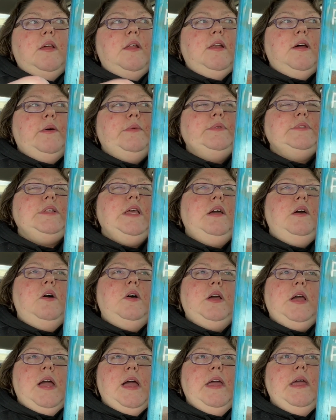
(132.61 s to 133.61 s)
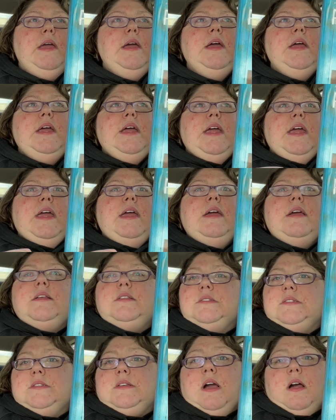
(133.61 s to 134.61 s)
And I was like, okay, it
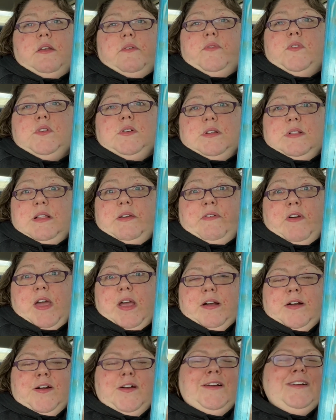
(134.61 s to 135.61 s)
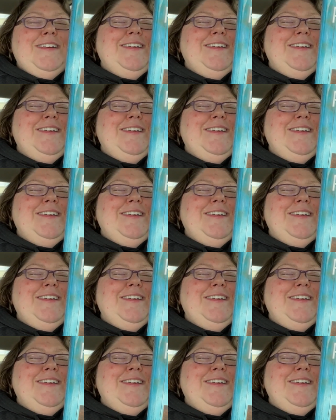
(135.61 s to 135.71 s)
ends kind of on a cliffhanger.